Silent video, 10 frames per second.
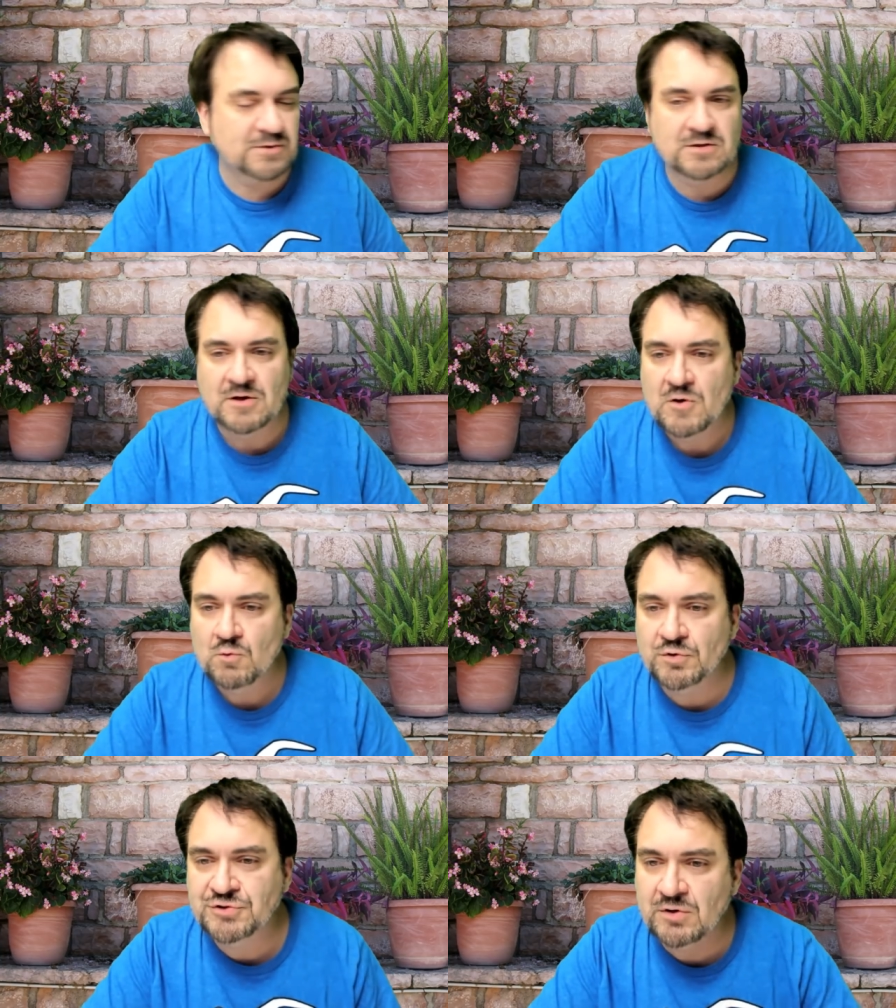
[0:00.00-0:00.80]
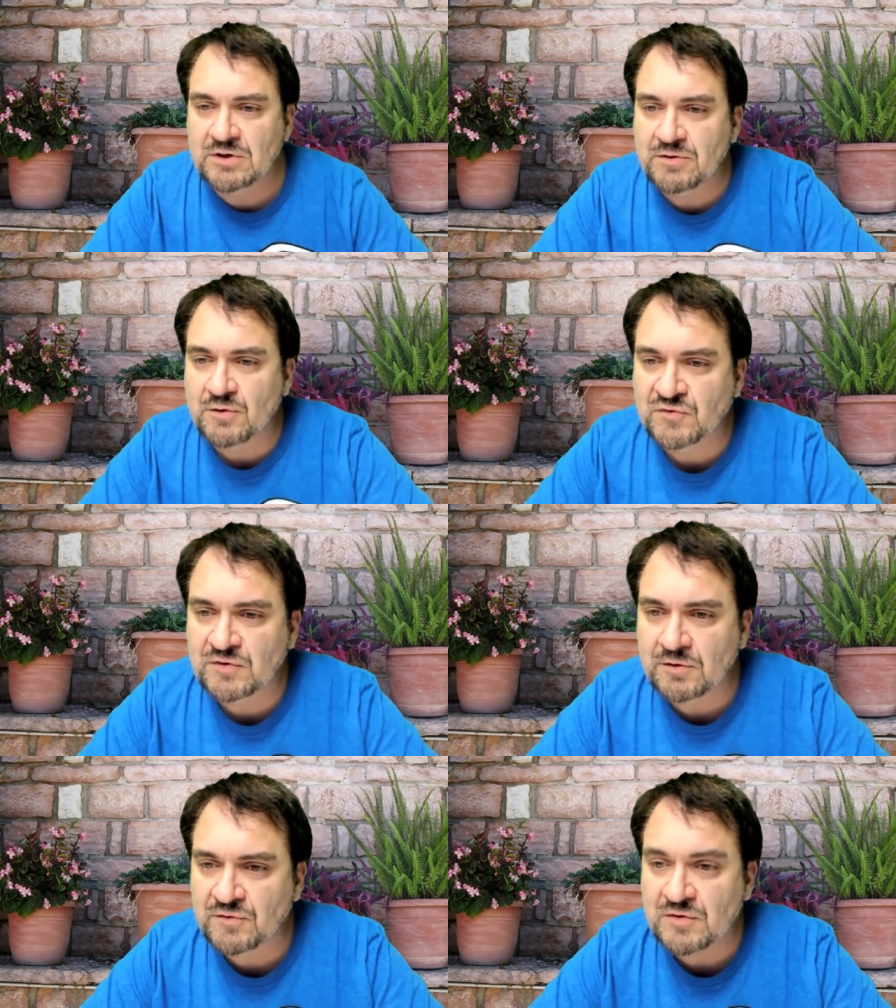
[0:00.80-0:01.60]
But we'll show you those
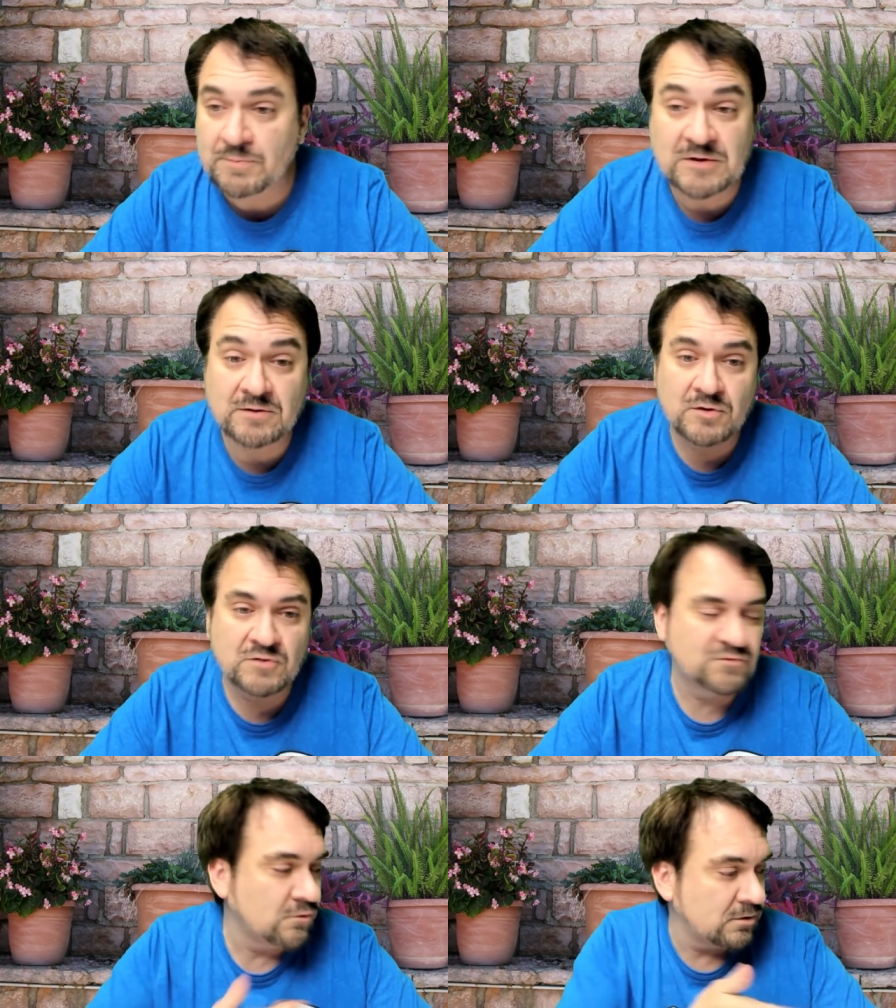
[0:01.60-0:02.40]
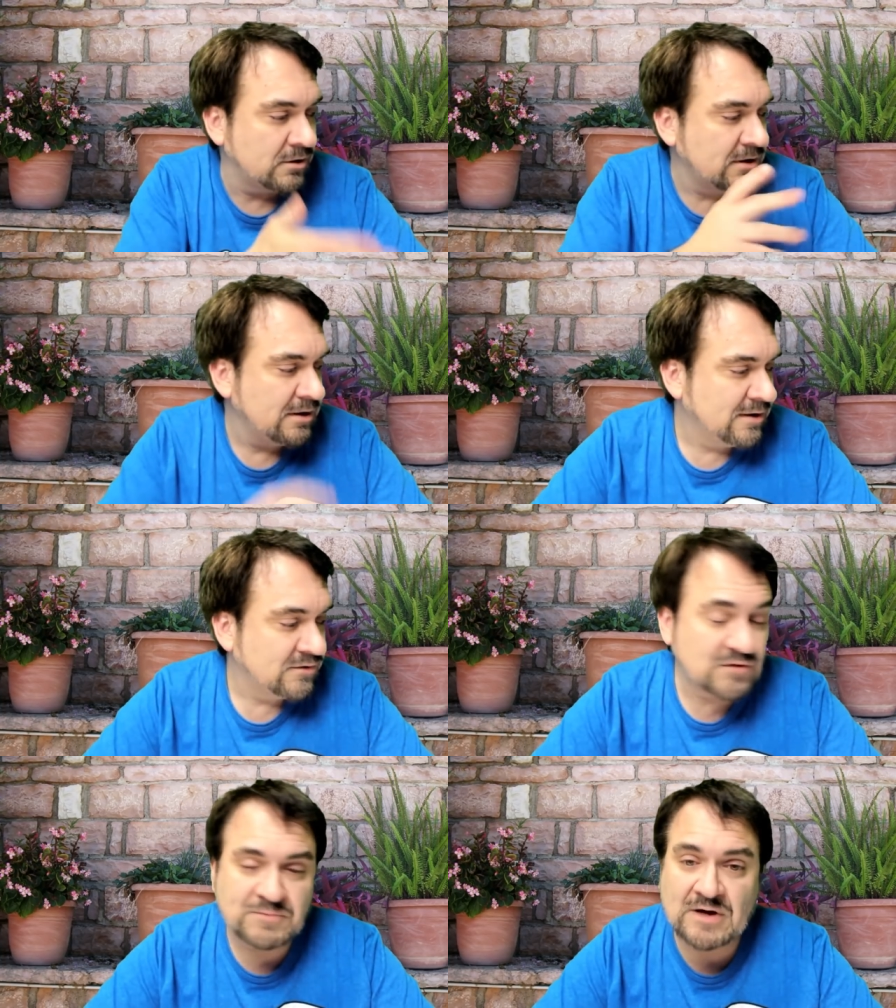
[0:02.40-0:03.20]
here. It's something to look for,
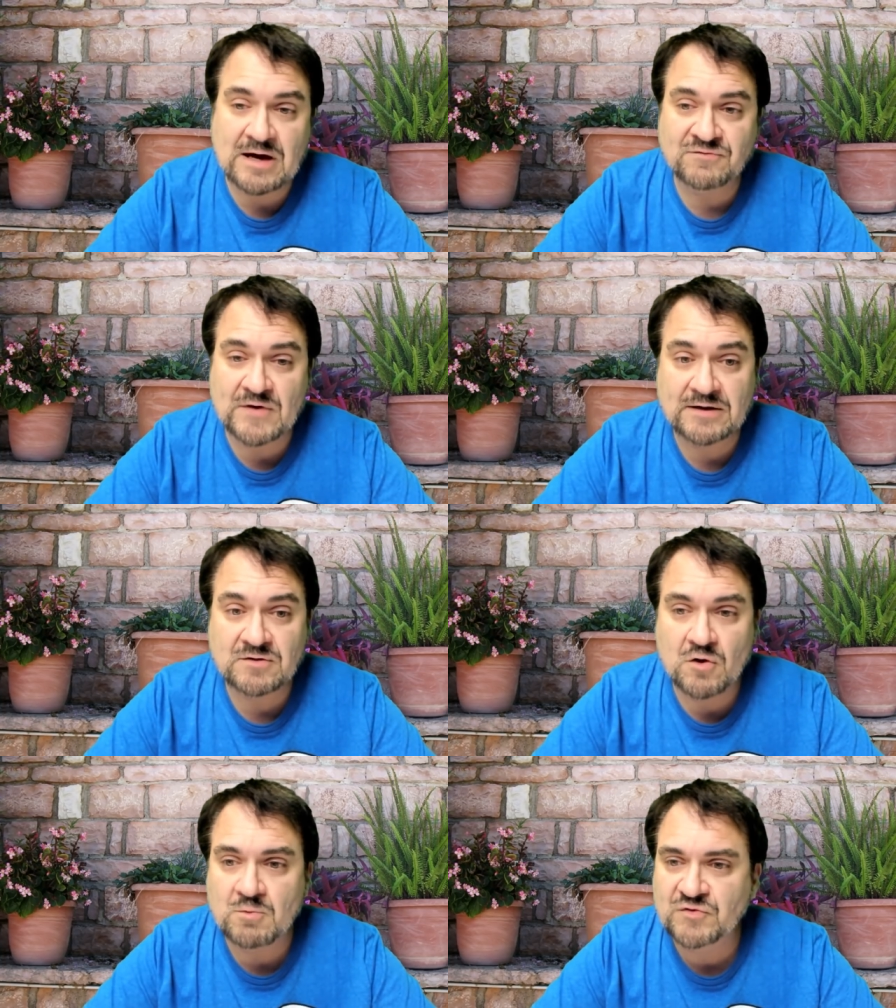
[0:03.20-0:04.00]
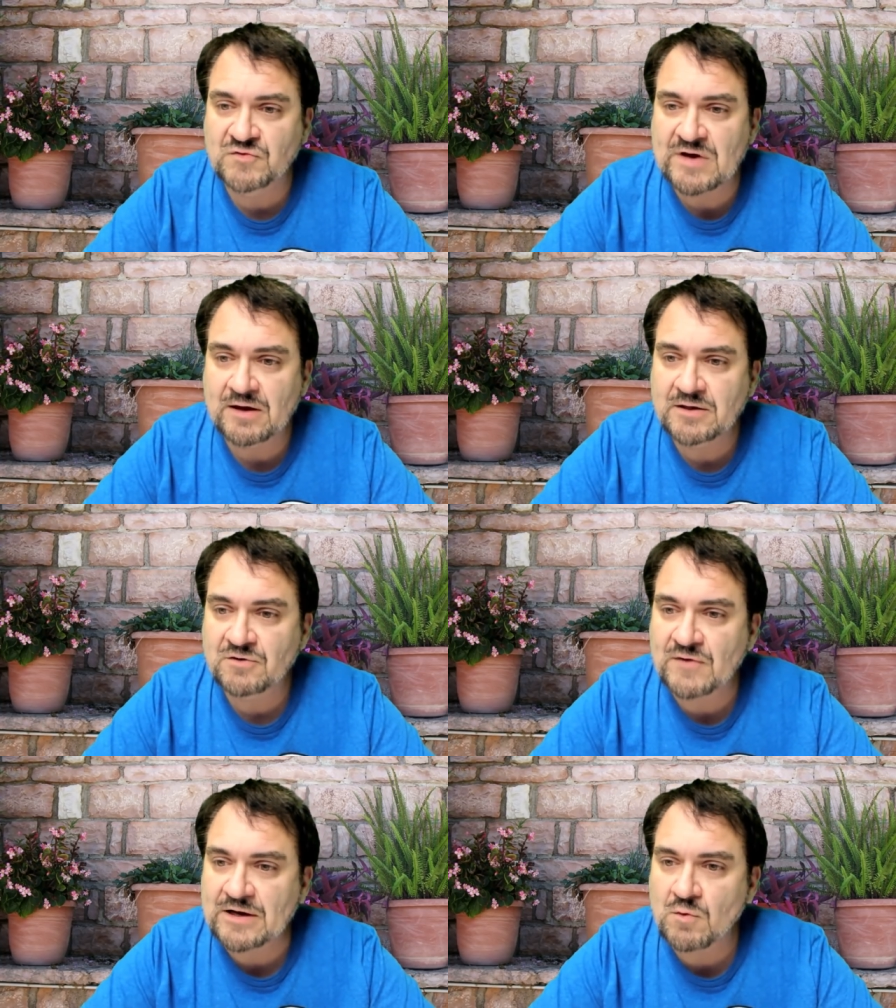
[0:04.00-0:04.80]
something I find almost daily
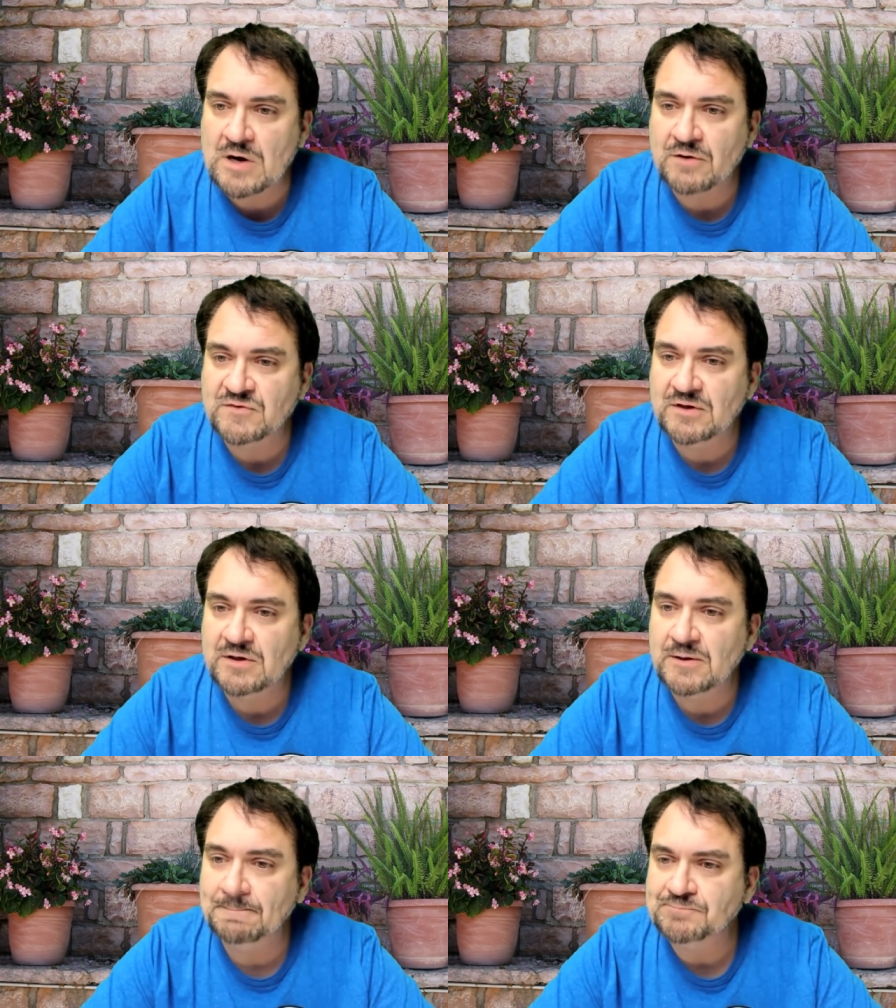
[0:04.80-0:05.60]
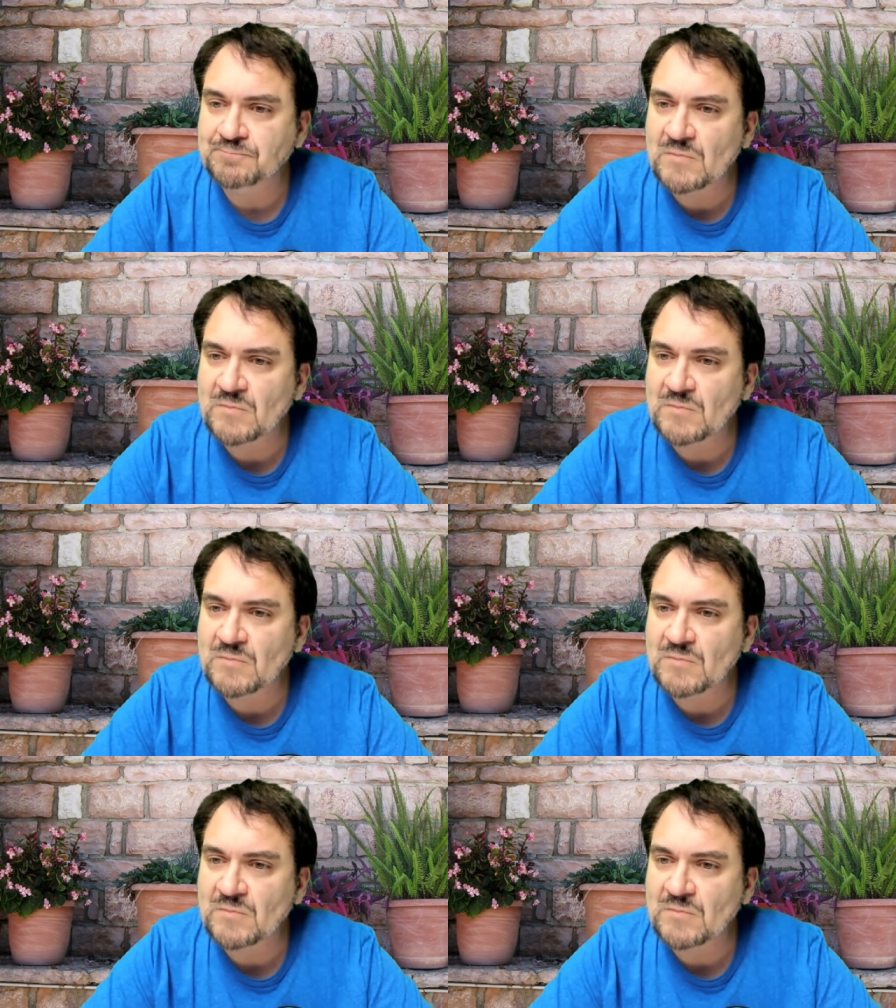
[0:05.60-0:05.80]
if I go out digging.